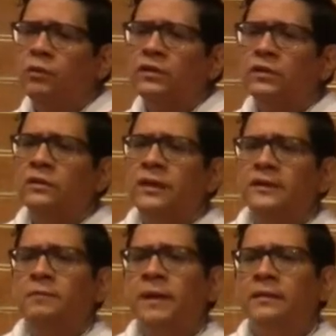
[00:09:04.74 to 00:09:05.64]
he was just
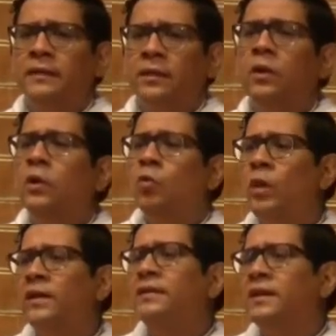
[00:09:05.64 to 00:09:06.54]
expecting
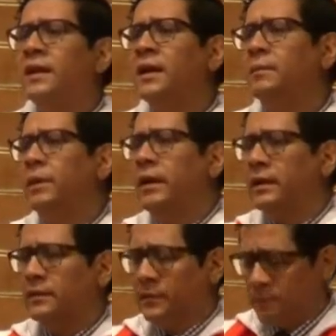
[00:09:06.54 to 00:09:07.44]
what is going to happen
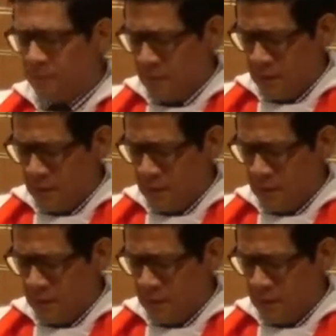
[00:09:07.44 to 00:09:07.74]
next.